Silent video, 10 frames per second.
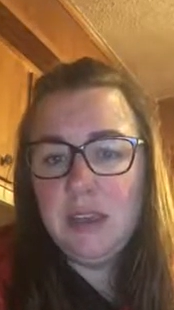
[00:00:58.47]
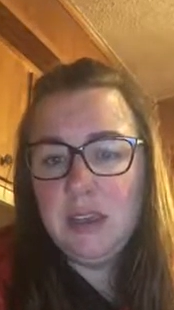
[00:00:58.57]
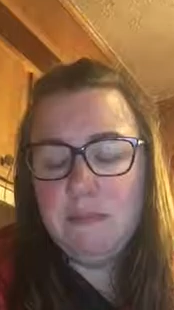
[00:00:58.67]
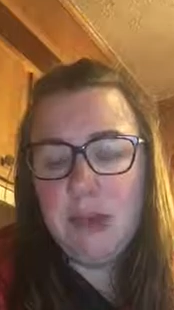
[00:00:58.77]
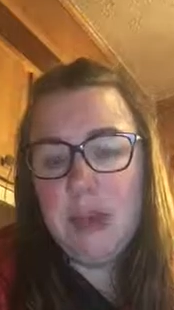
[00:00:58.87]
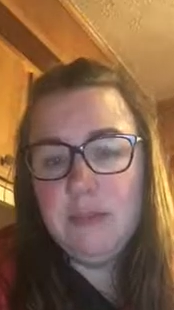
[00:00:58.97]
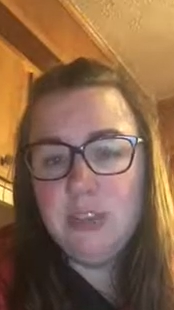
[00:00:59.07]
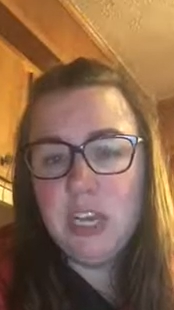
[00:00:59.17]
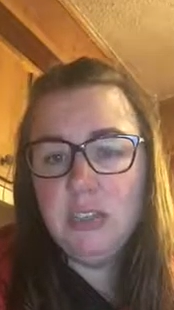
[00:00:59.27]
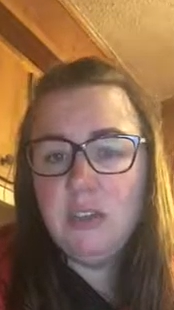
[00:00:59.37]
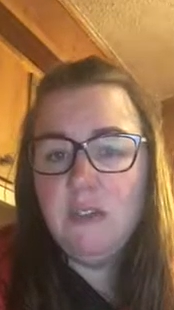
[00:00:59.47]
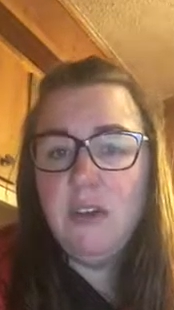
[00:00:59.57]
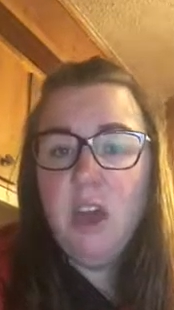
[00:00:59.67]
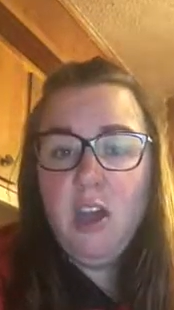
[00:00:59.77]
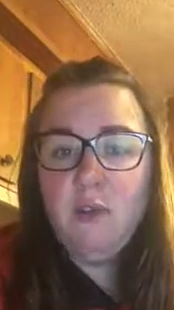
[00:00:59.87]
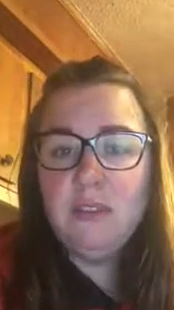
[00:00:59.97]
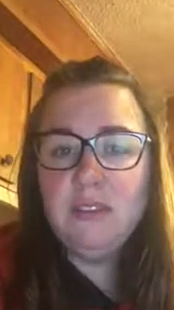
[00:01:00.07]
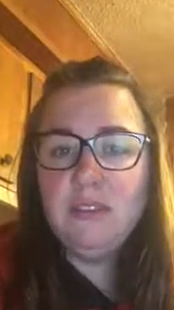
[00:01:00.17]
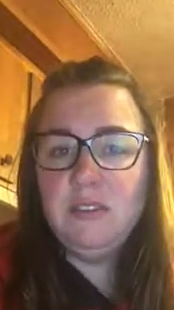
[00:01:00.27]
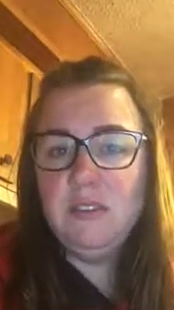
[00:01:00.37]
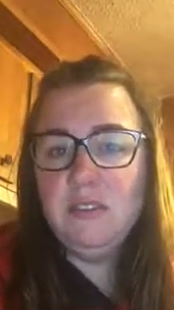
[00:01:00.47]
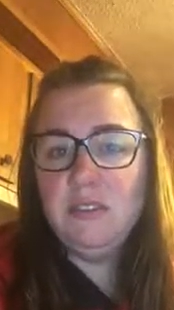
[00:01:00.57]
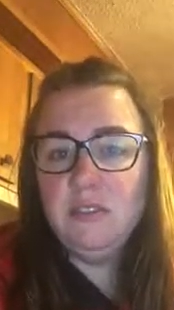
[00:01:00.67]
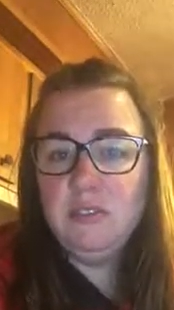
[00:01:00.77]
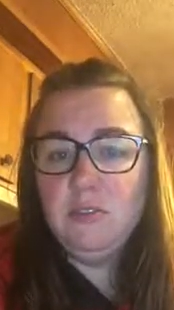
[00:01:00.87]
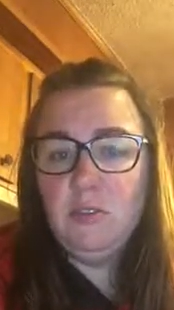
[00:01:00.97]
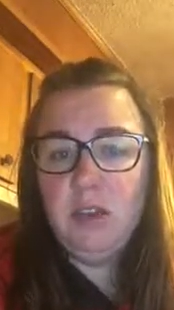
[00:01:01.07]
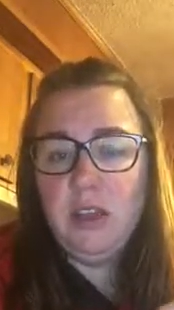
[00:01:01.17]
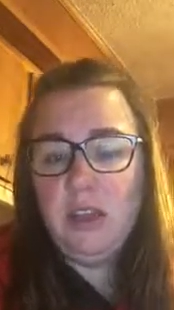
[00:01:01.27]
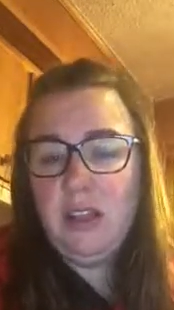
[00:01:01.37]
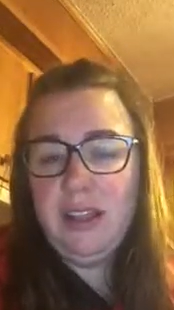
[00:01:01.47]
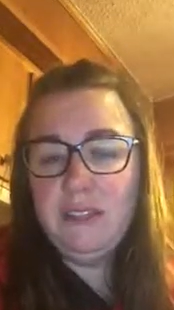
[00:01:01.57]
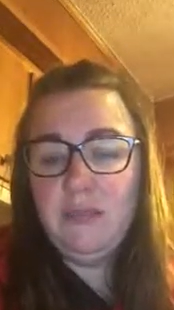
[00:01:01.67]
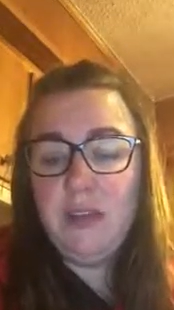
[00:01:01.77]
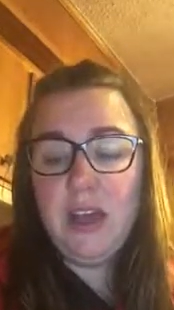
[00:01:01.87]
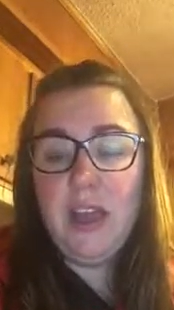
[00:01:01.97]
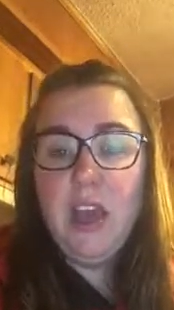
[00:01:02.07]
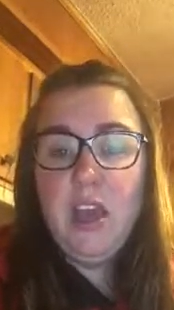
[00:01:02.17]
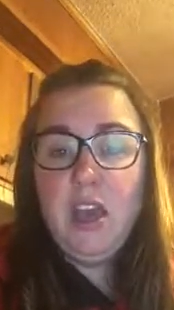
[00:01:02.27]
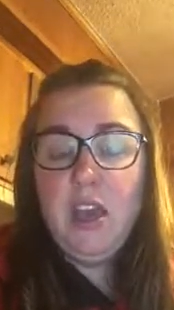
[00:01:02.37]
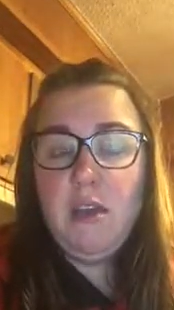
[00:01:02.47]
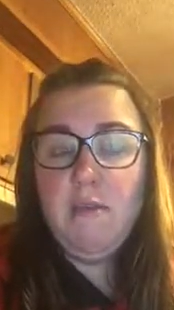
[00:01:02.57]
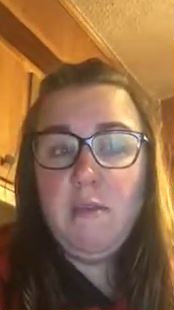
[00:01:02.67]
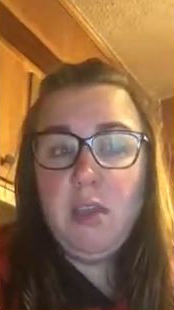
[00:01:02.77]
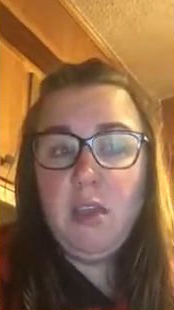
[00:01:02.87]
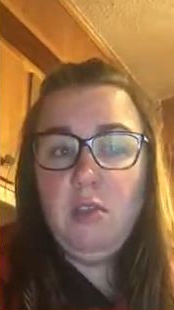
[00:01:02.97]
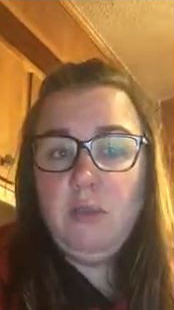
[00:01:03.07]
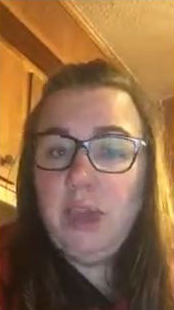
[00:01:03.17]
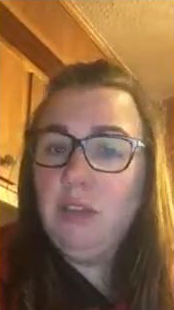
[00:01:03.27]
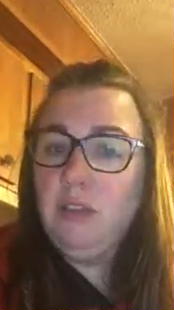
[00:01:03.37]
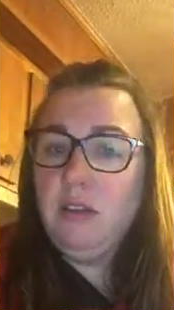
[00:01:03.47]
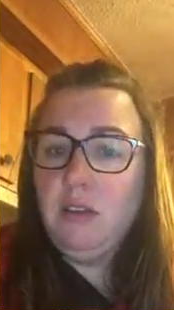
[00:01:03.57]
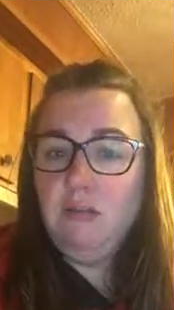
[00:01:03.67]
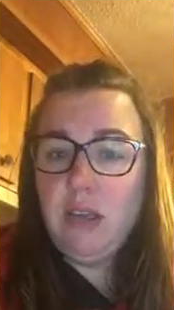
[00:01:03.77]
and my objective was that students could sort and classify irregular and